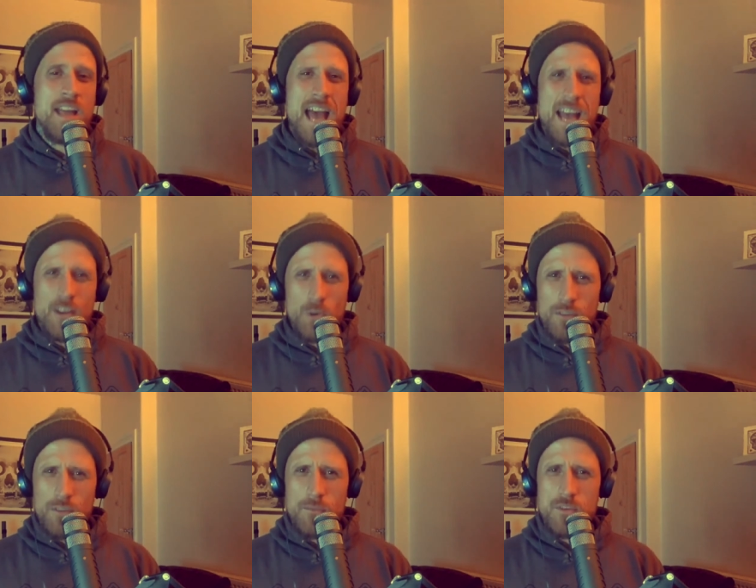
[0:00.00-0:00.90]
I don't know
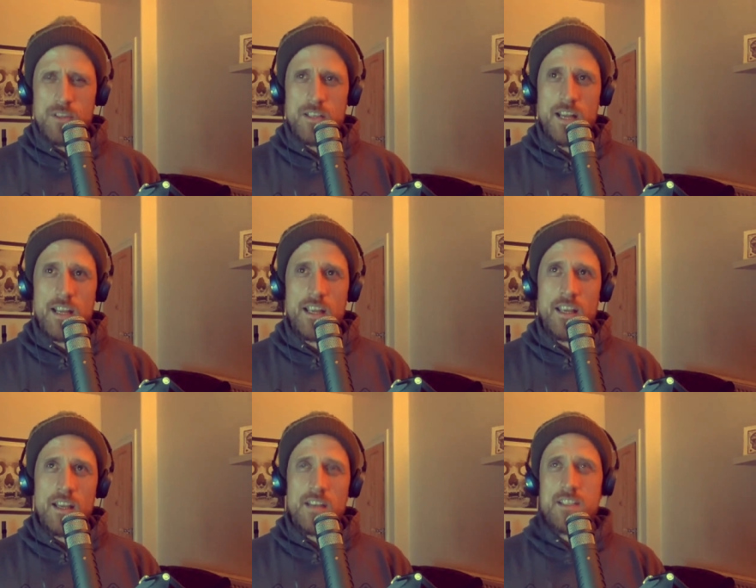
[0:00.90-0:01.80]
if I'm just like,
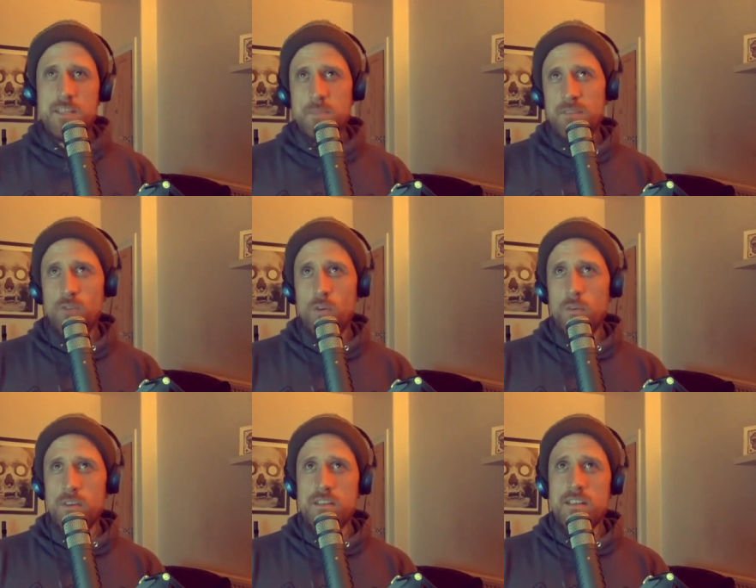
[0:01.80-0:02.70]
because it's been 4
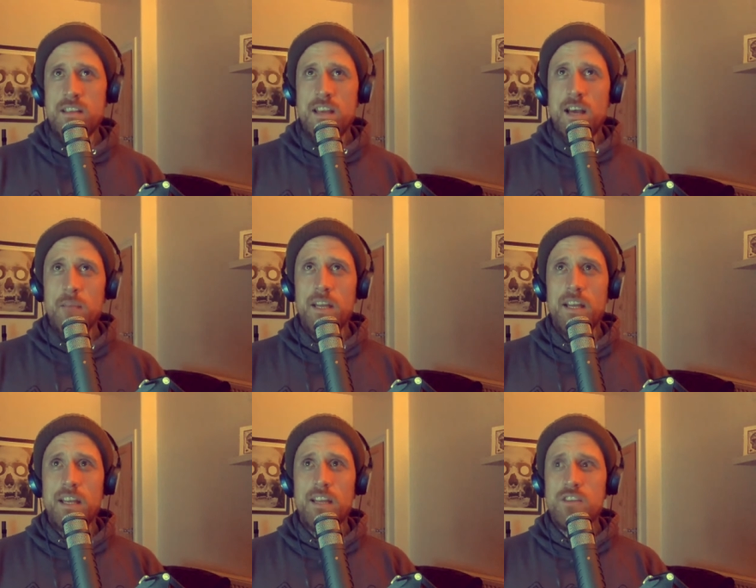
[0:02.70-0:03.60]
months, I'm
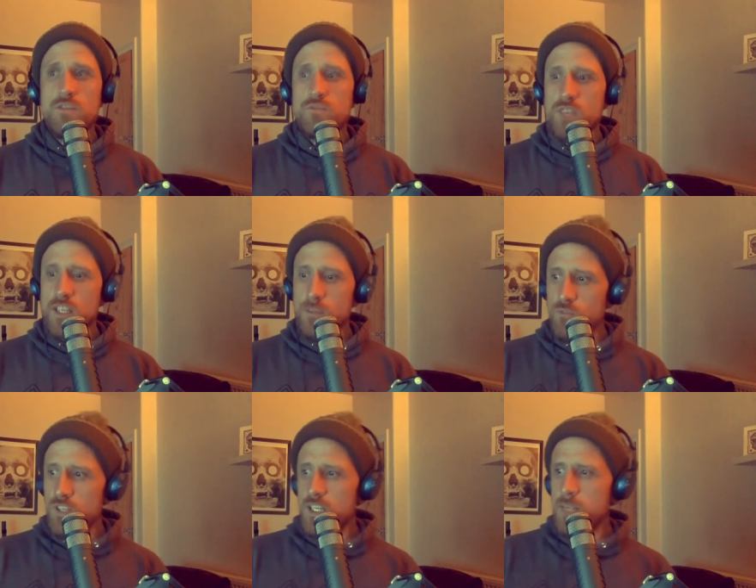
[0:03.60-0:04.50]
like just
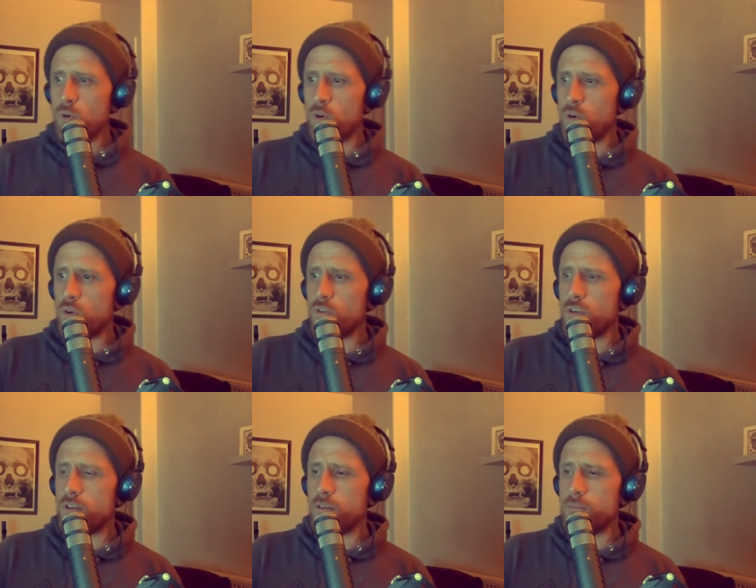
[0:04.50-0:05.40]
really
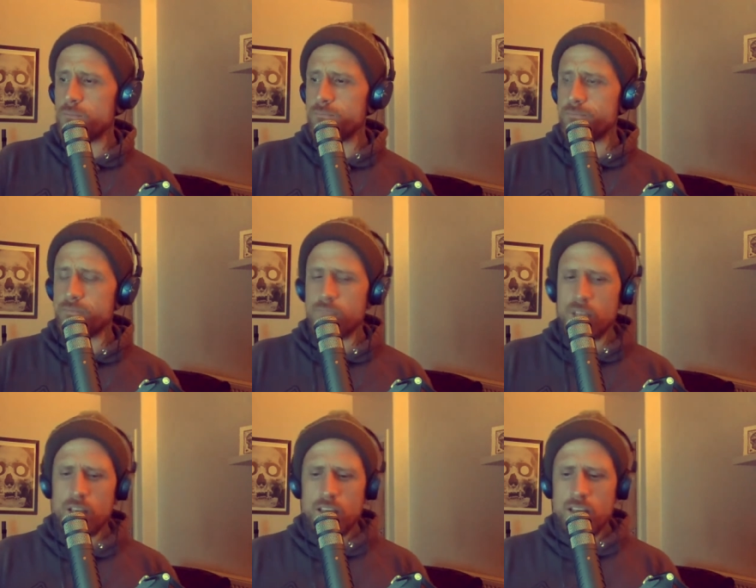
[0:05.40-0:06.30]
more
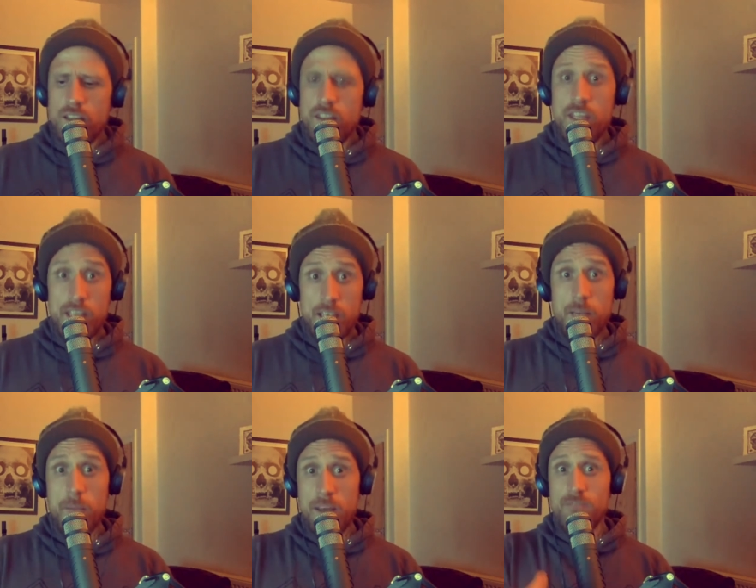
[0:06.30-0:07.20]
thinking
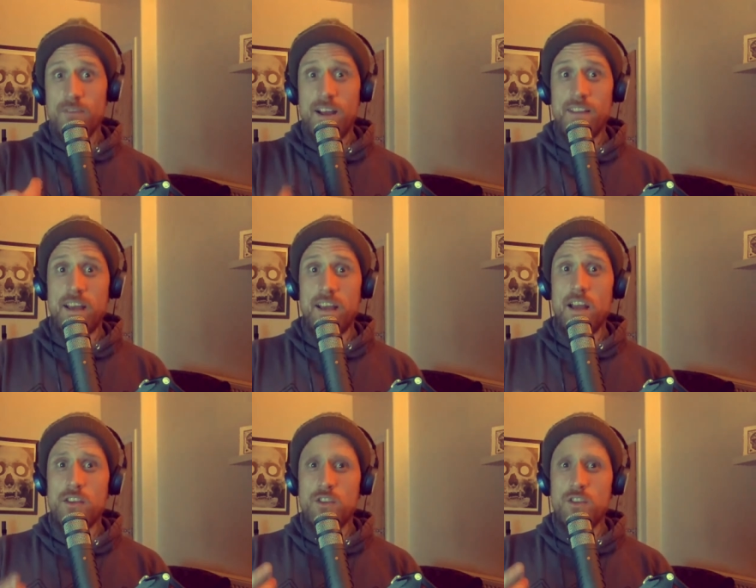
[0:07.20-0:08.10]
about the fact that,
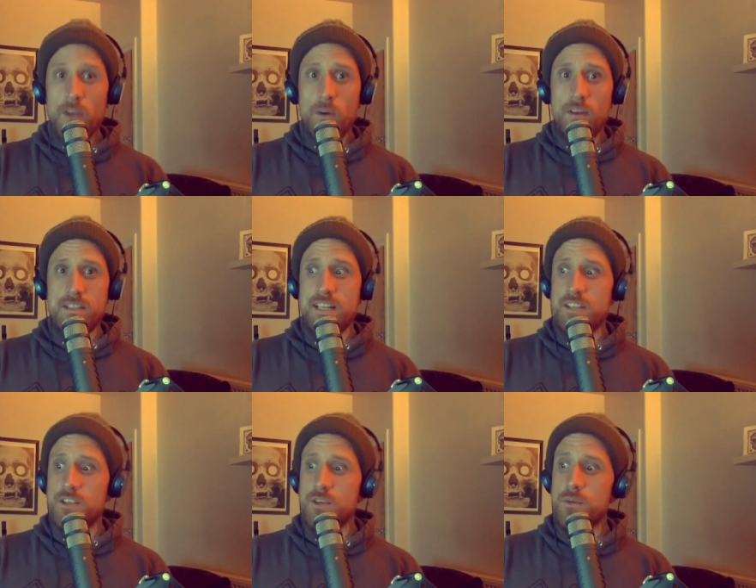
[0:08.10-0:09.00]
do I know how to
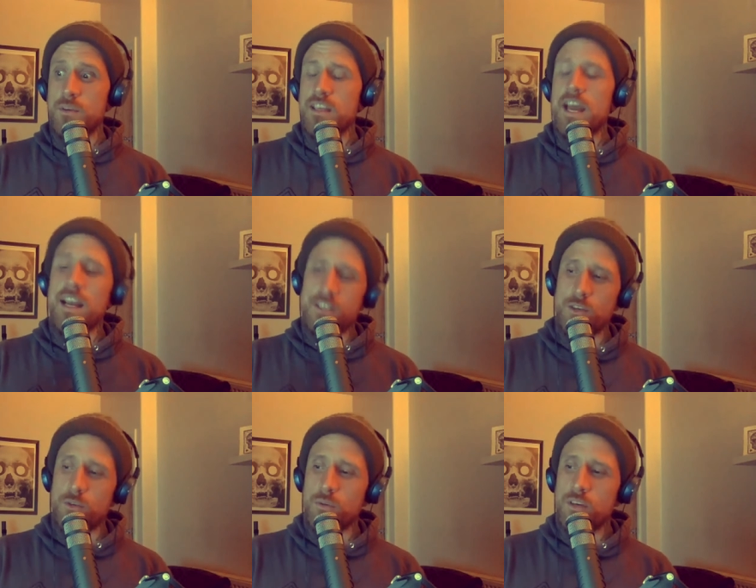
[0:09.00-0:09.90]
tattoo? Yeah, I
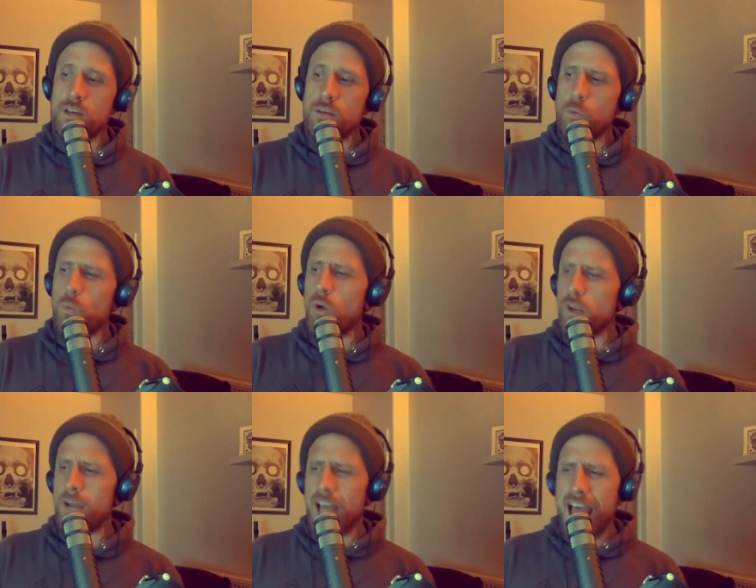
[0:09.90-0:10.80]
do. But what
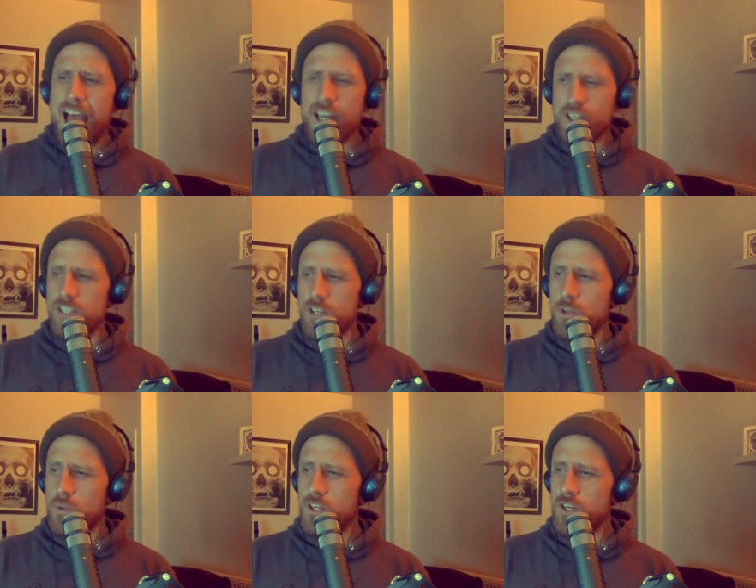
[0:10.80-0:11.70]
am I actually doing?